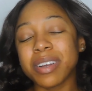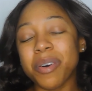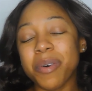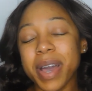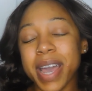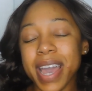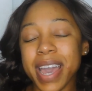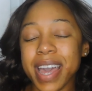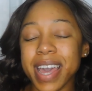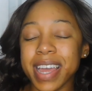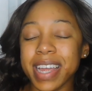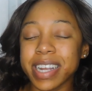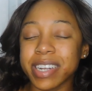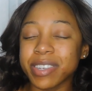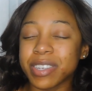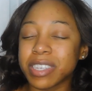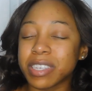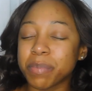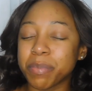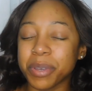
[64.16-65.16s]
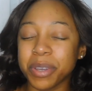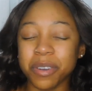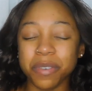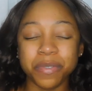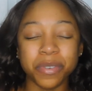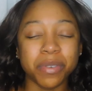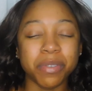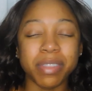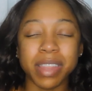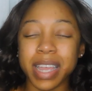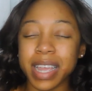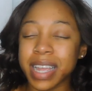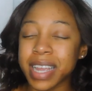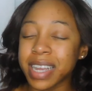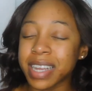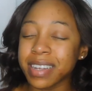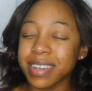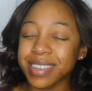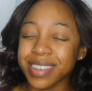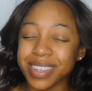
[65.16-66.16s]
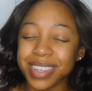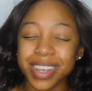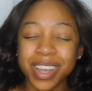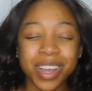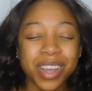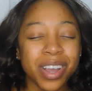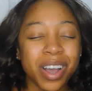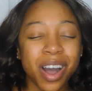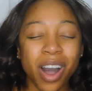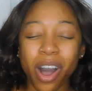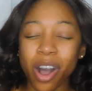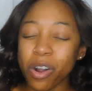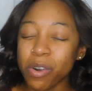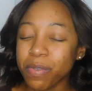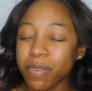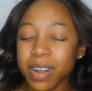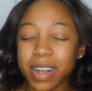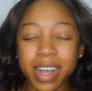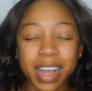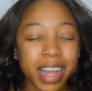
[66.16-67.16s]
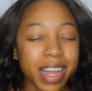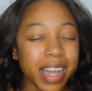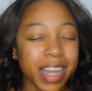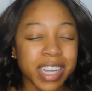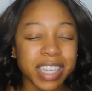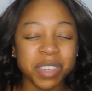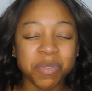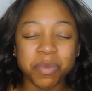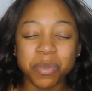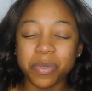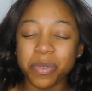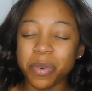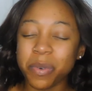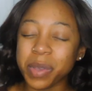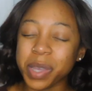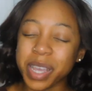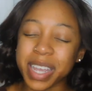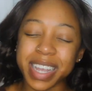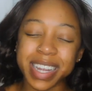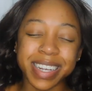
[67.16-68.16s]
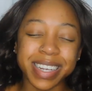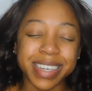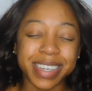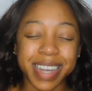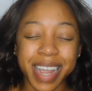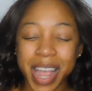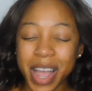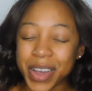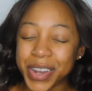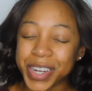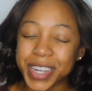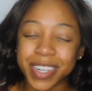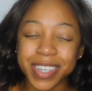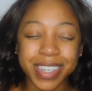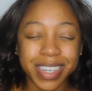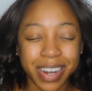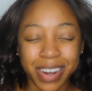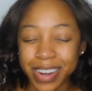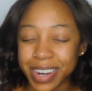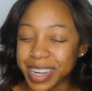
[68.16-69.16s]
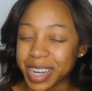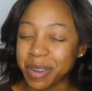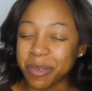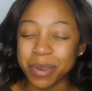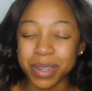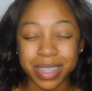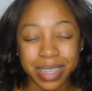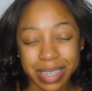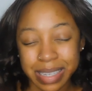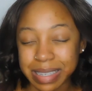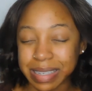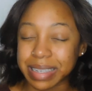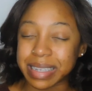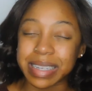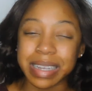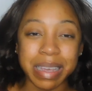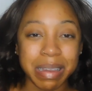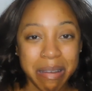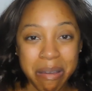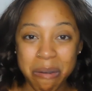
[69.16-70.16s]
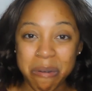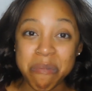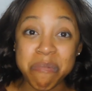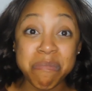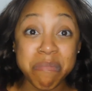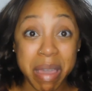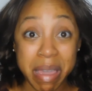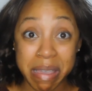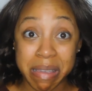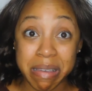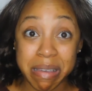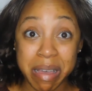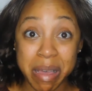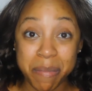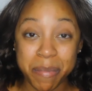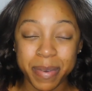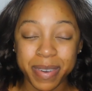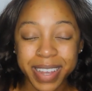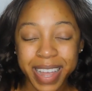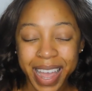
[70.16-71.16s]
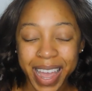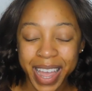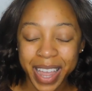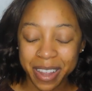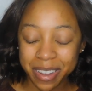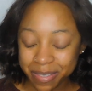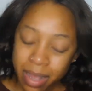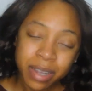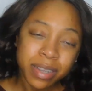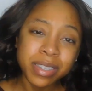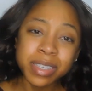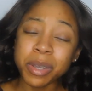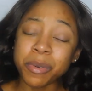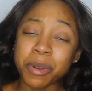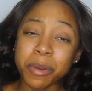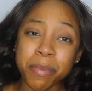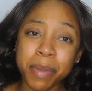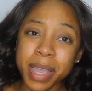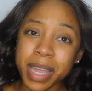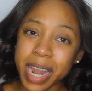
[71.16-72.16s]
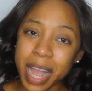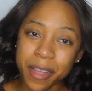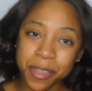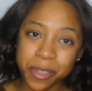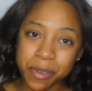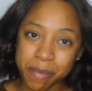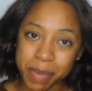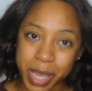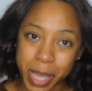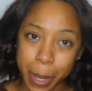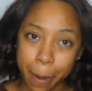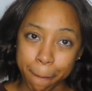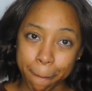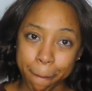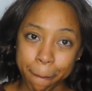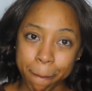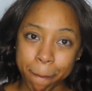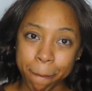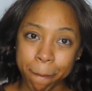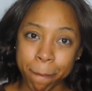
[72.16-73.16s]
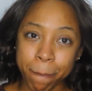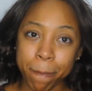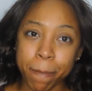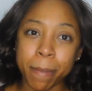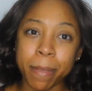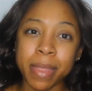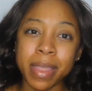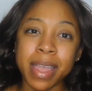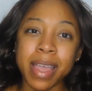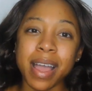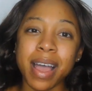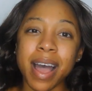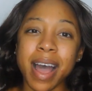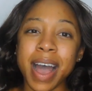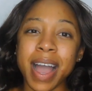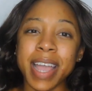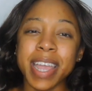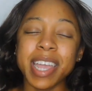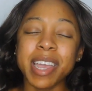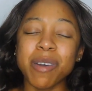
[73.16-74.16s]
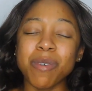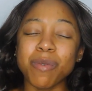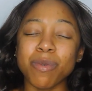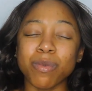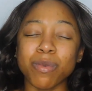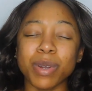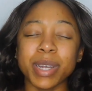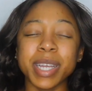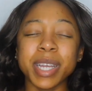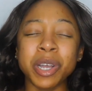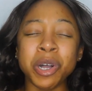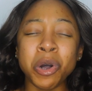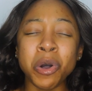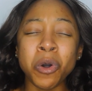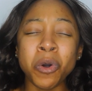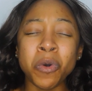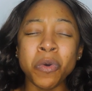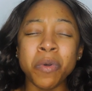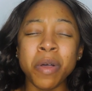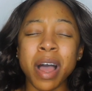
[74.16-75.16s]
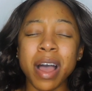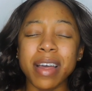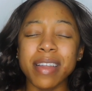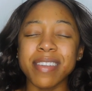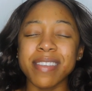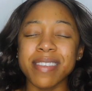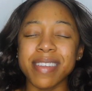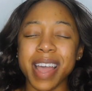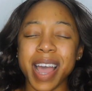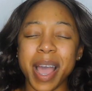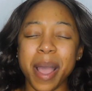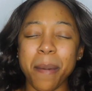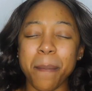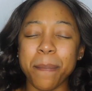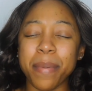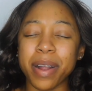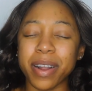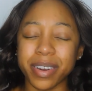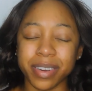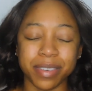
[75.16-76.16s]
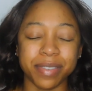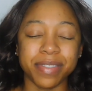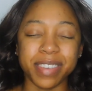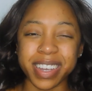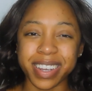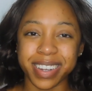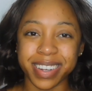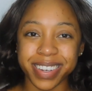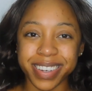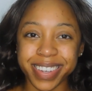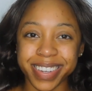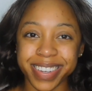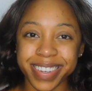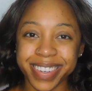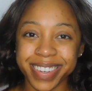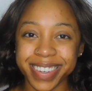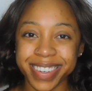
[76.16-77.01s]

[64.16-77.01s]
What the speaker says: to go ahead and just speak a few things over us before we get down and dirty with this good old makeup, okay? So repeat after me. I am real, not perfect.